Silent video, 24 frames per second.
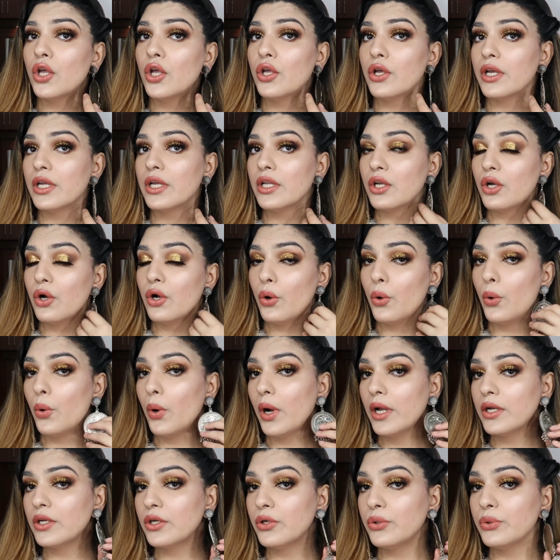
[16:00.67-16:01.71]
You can go
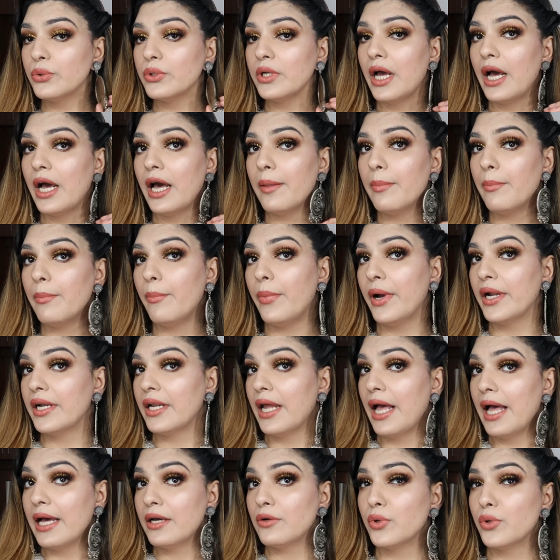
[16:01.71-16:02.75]
and do that, but
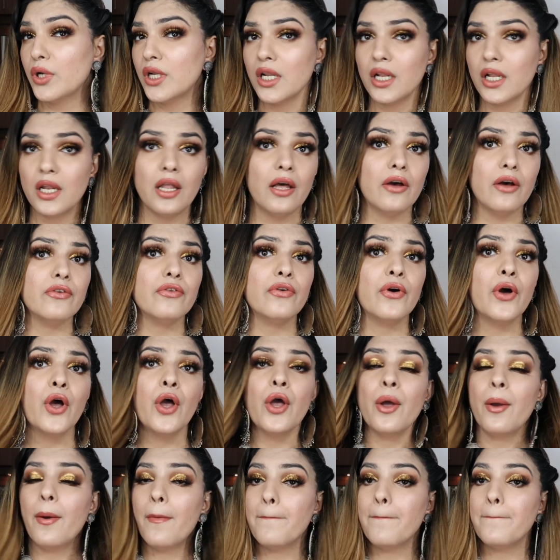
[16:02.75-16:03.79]
I really love
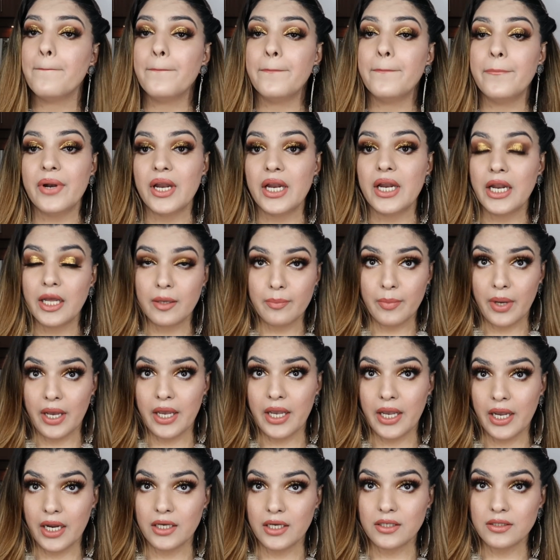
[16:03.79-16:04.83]
braiding my
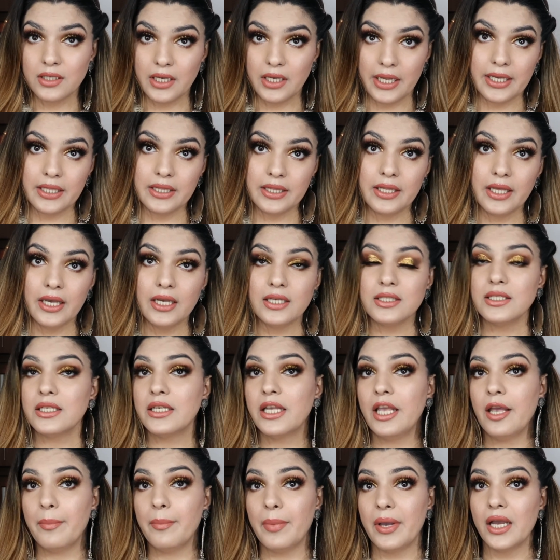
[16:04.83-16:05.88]
hairs like this
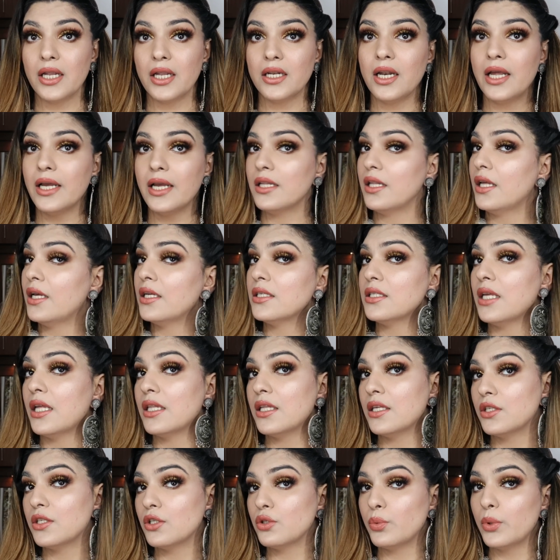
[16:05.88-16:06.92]
and keeping it like this,
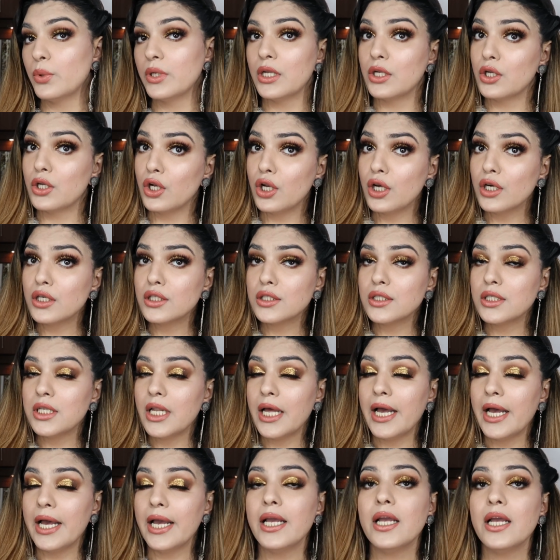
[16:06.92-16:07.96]
and this is what it looks
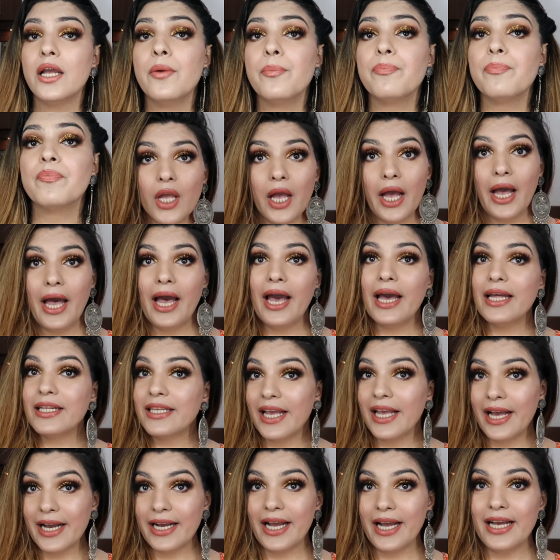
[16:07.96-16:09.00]
like. And
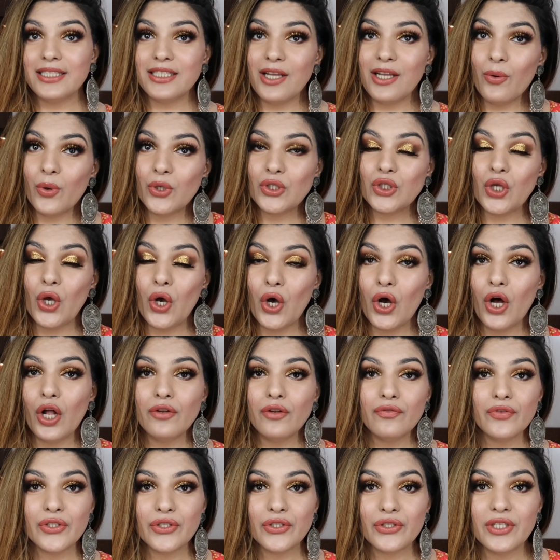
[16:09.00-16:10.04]
yeah guys, that was
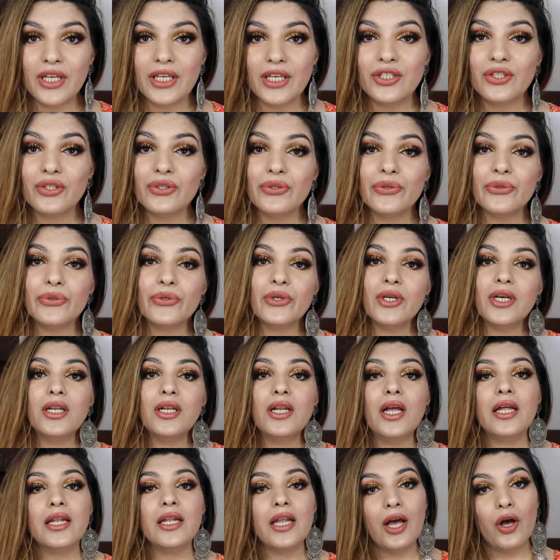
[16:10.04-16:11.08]
all for today's tutorial,
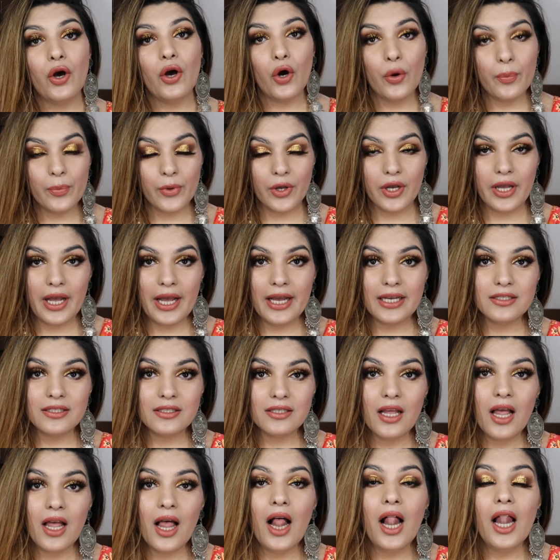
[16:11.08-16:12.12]
and I hope you guys